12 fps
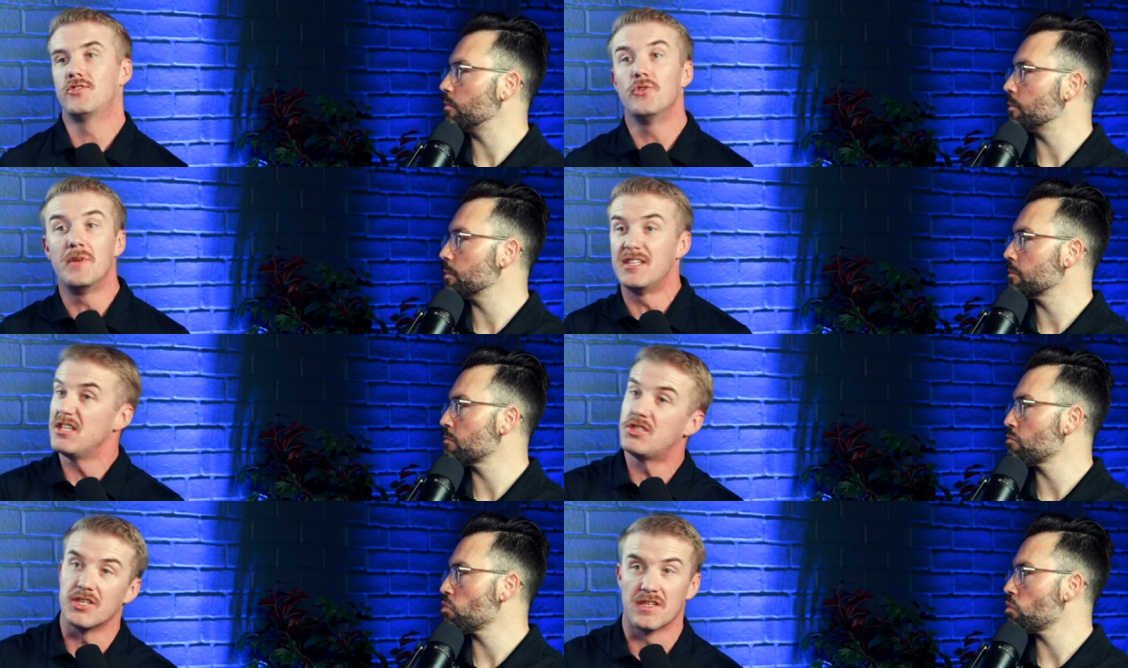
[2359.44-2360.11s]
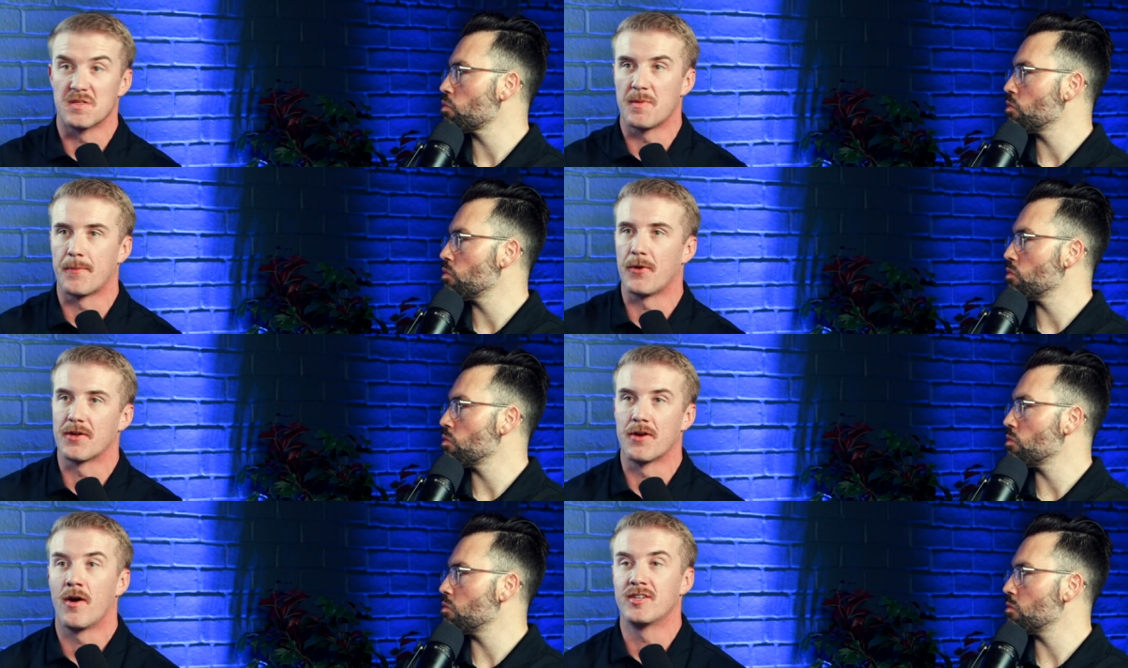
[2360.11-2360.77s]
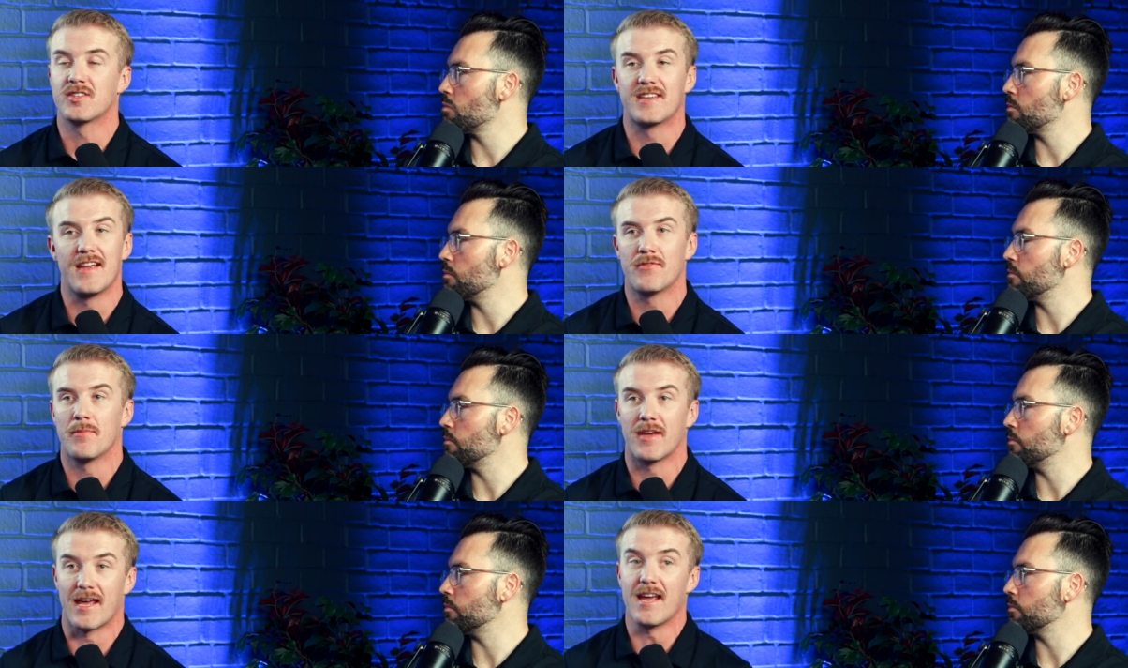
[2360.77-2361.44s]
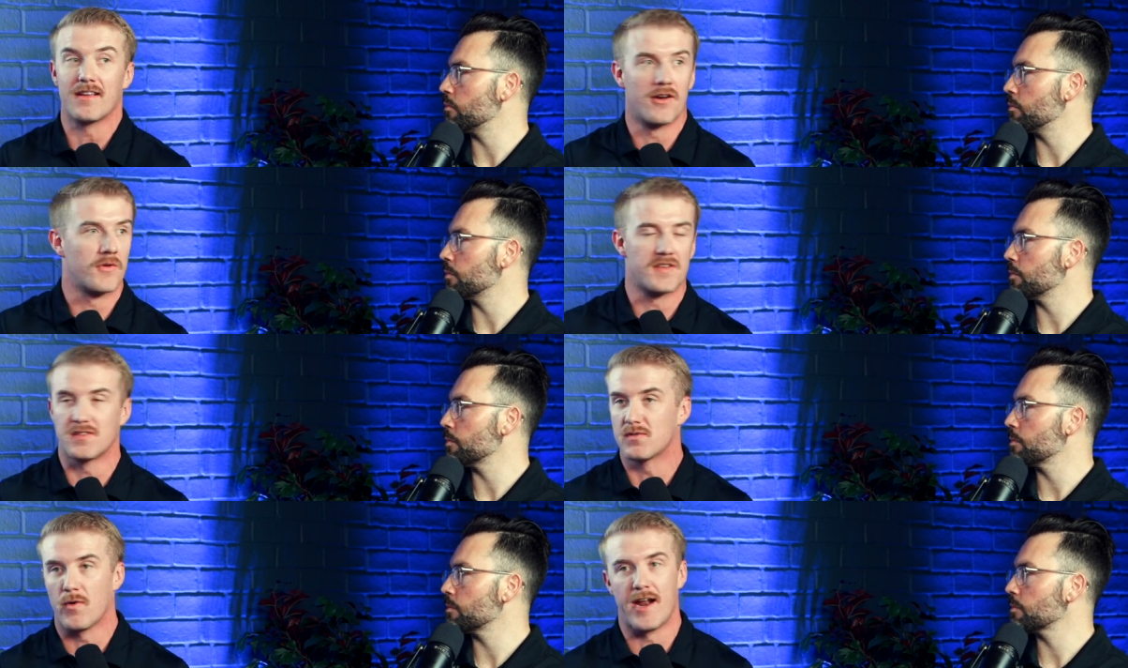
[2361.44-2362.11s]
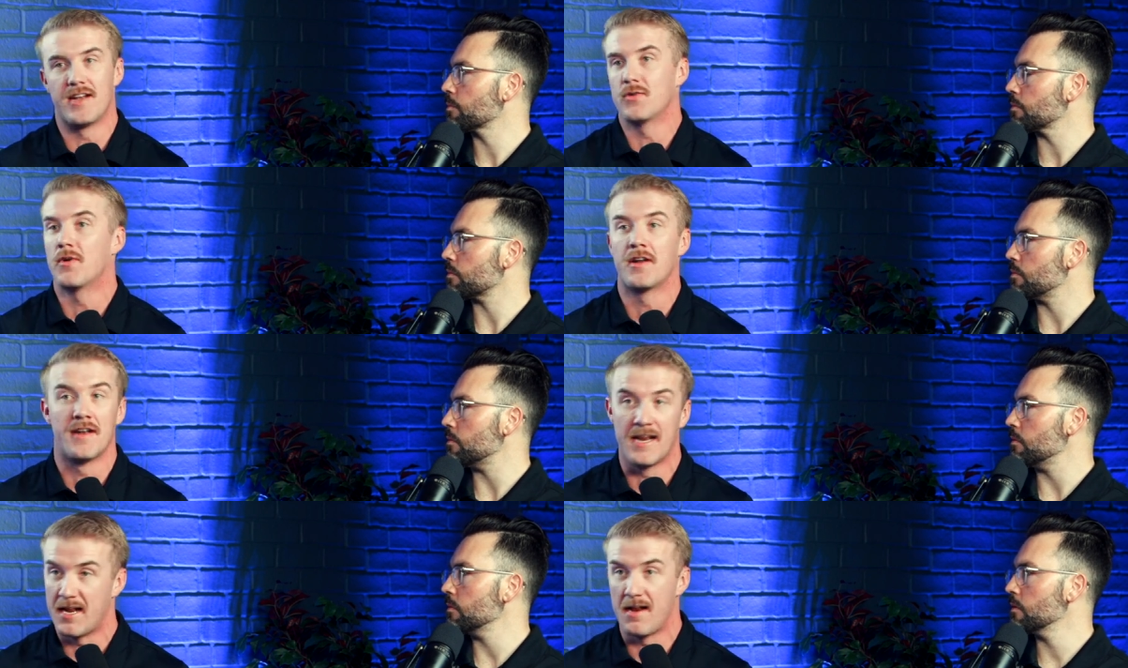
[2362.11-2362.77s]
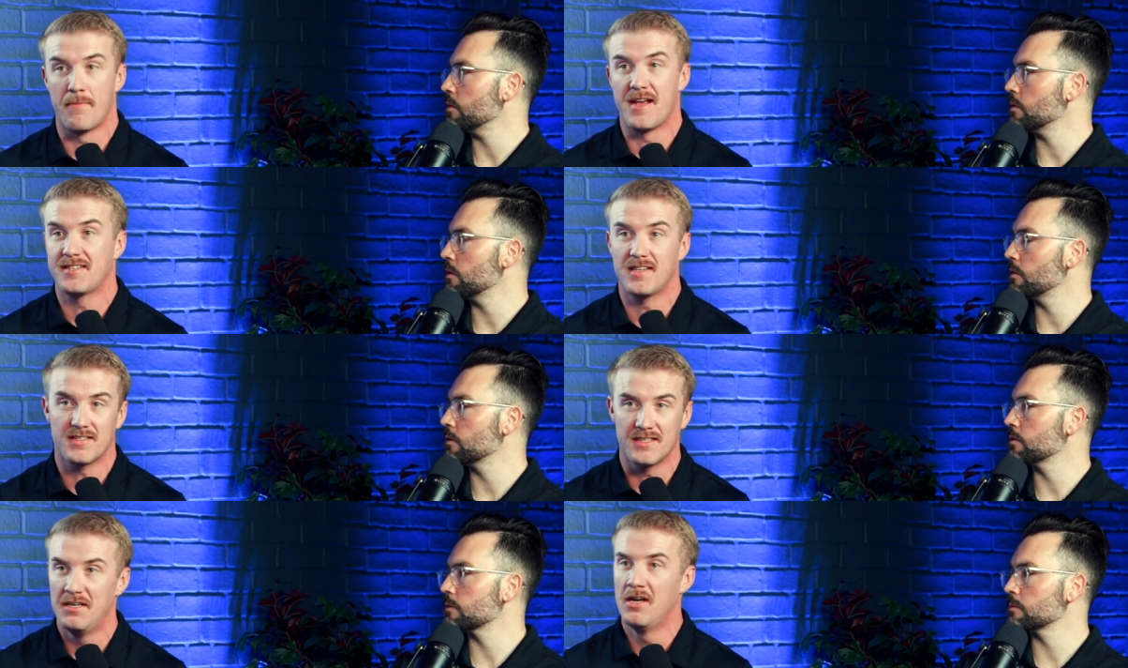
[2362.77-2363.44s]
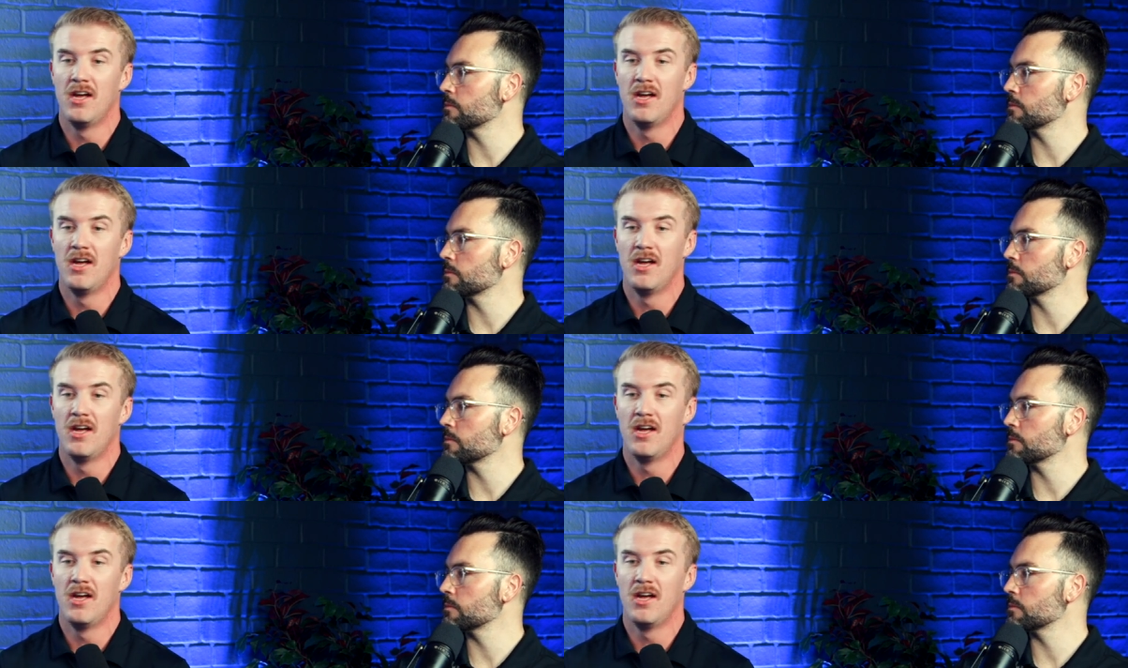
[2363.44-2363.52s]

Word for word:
Speaker 1: to be teaching these people. You know, I just gave them like, hey, you know, this is what I do on a day-to-day basis.